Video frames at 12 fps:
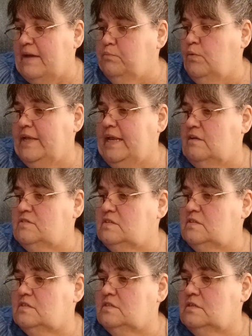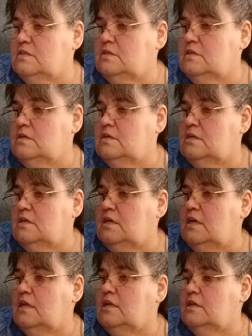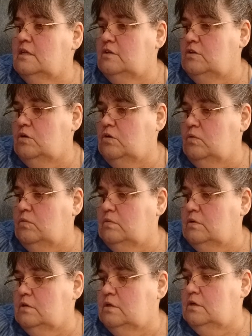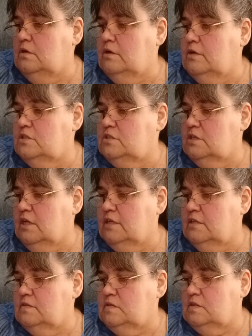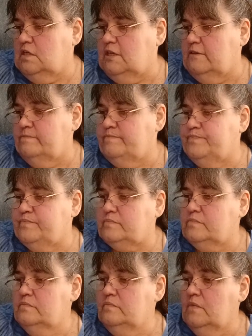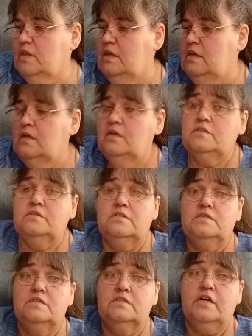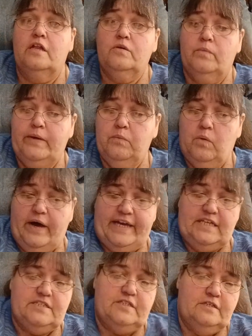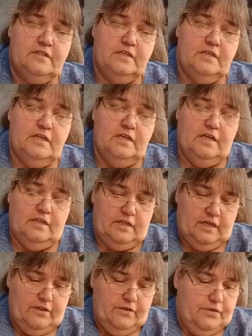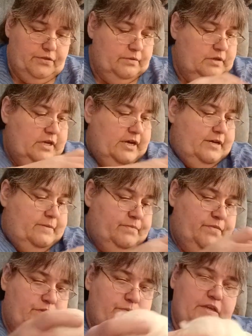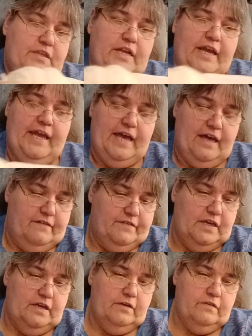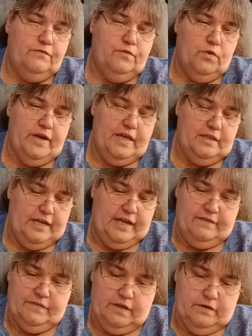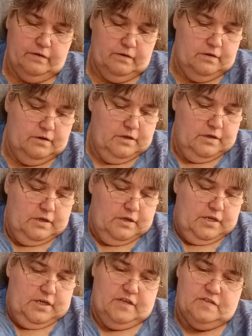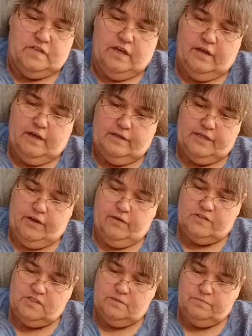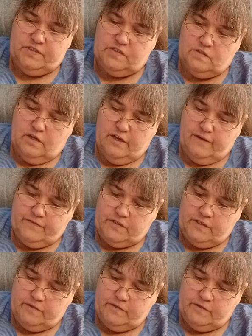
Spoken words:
point ounces and no yardage that I can see. So this is the colorway white. The other 3 that I have here, 4 that I have here, is Care-On Simply Soft